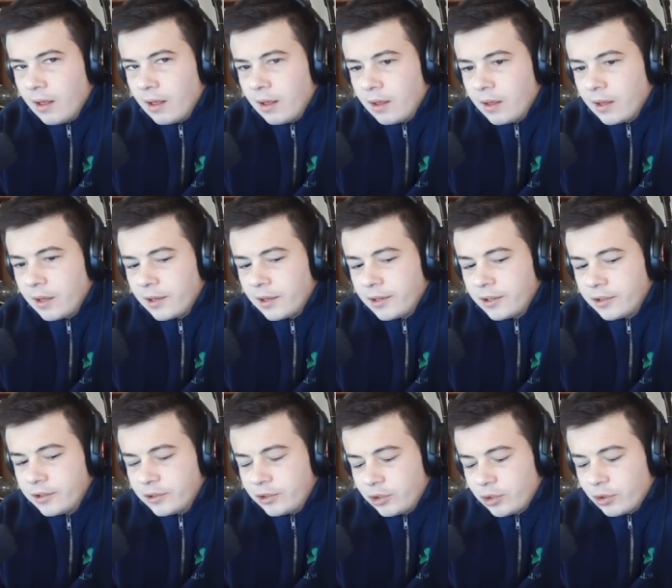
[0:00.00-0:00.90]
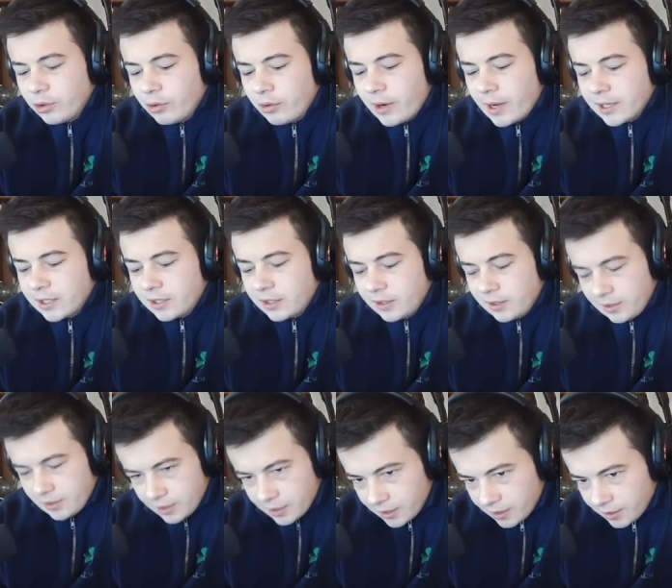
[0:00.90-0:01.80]

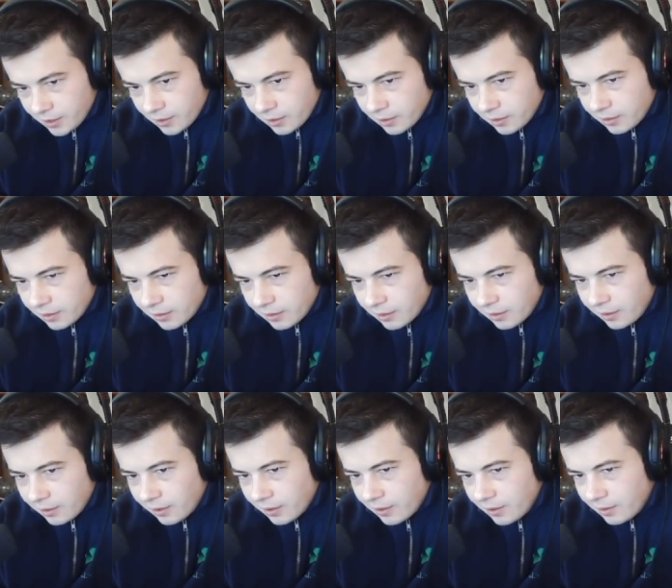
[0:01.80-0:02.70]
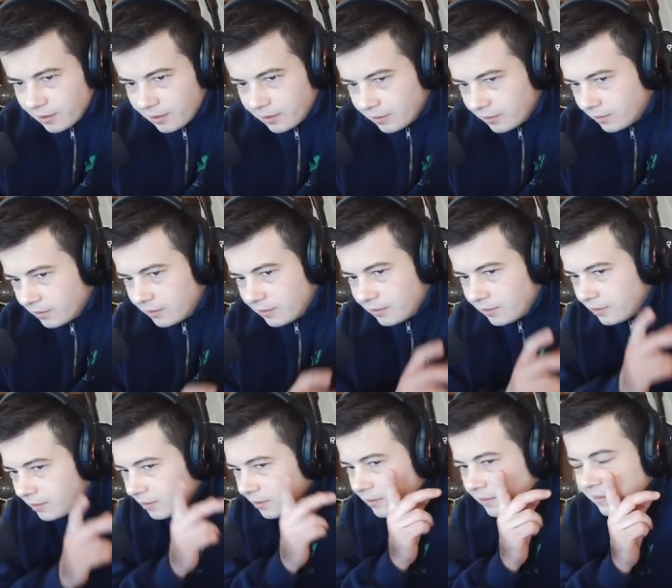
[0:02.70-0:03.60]
Interesting.
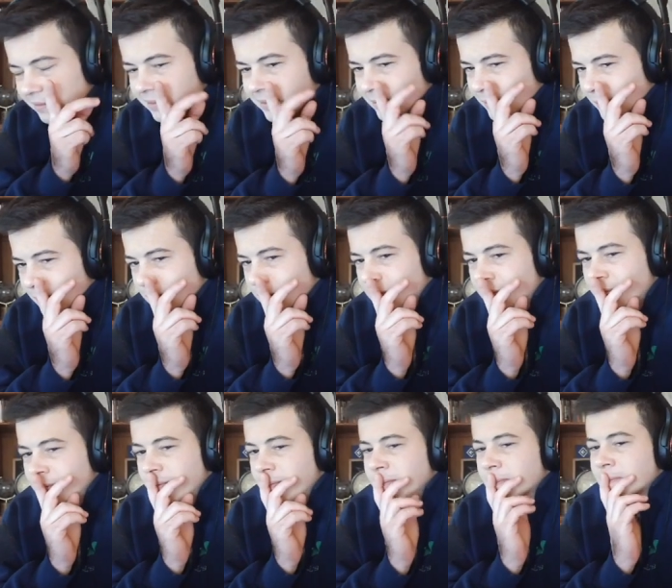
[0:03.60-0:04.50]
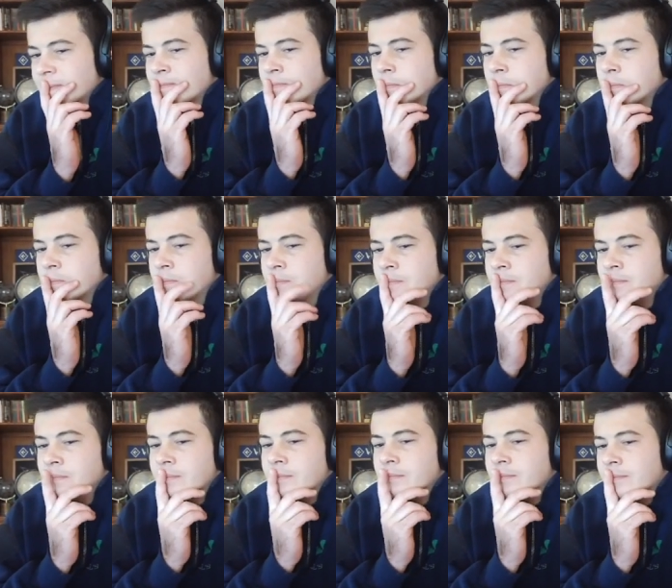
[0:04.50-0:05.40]
The Russo-Prussian alliance will
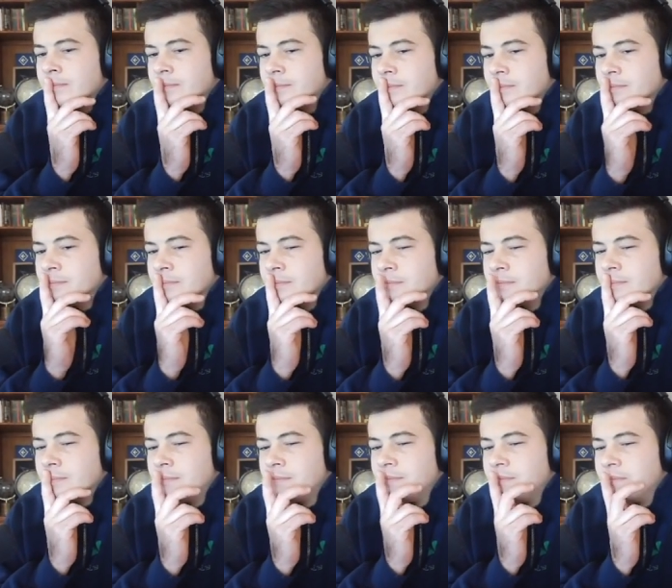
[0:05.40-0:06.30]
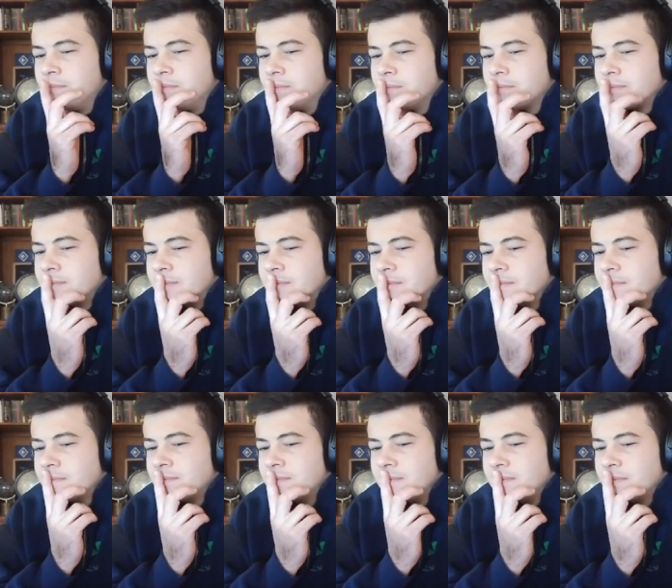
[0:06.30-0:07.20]
certainly make a move on Hungary,
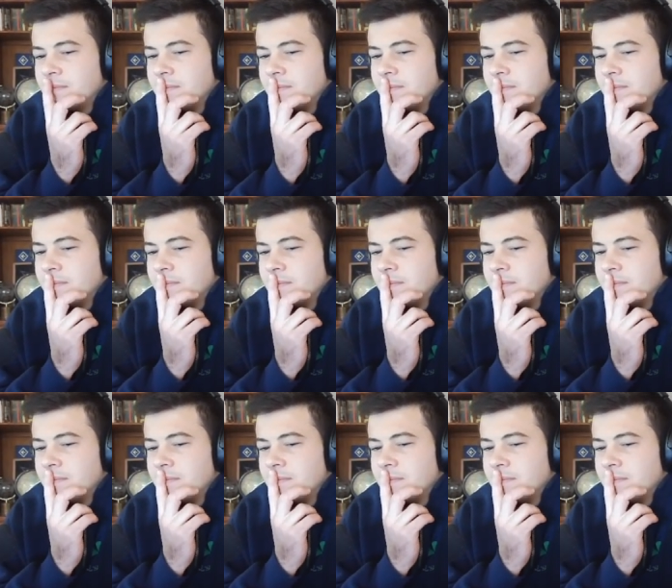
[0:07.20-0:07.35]
perhaps around